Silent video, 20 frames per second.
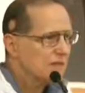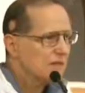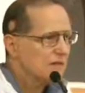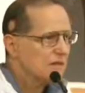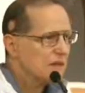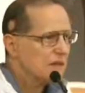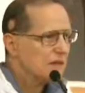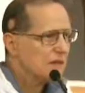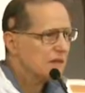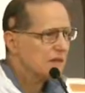
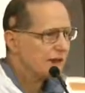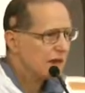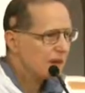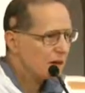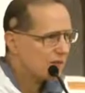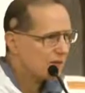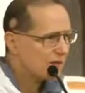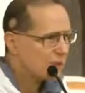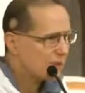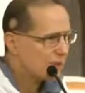Let us
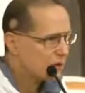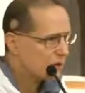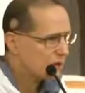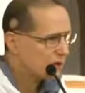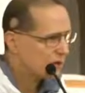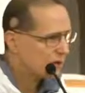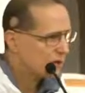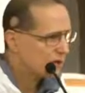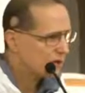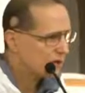have
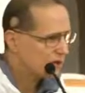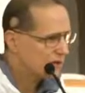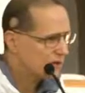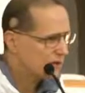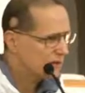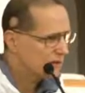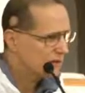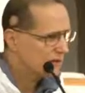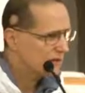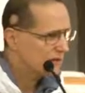recourse to
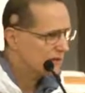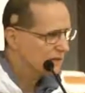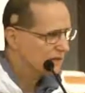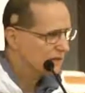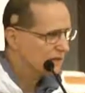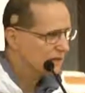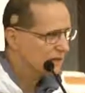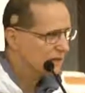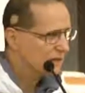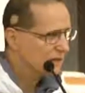her,
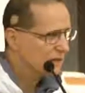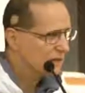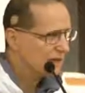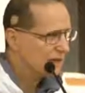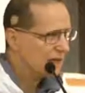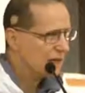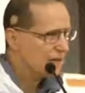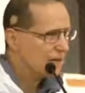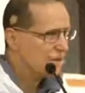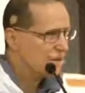
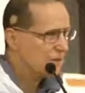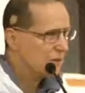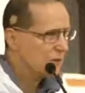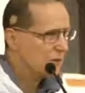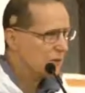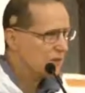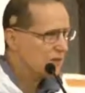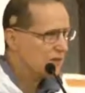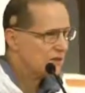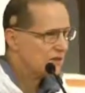and she
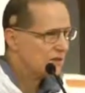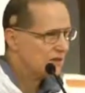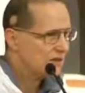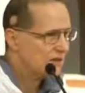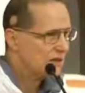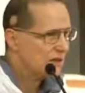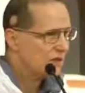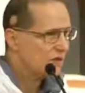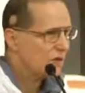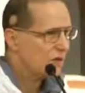will
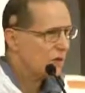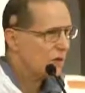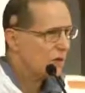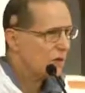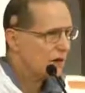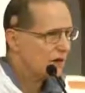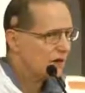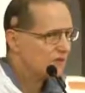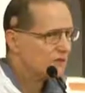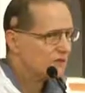intercede
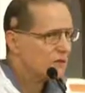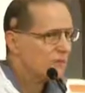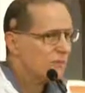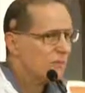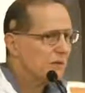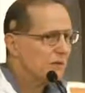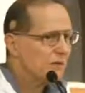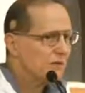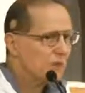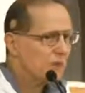for us
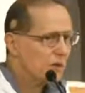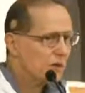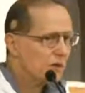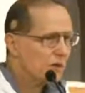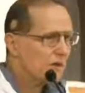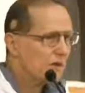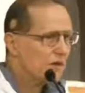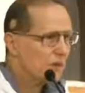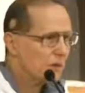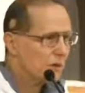before
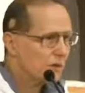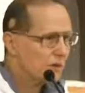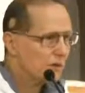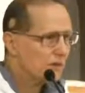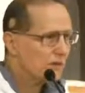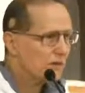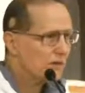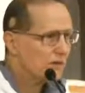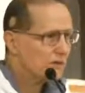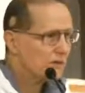the throne
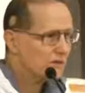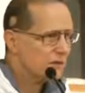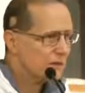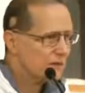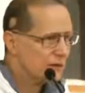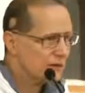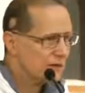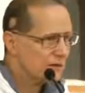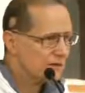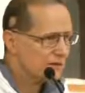of her
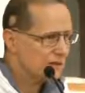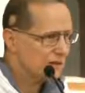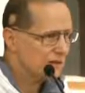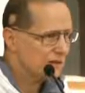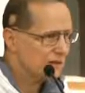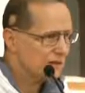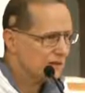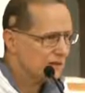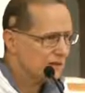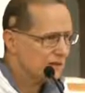divine
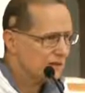Son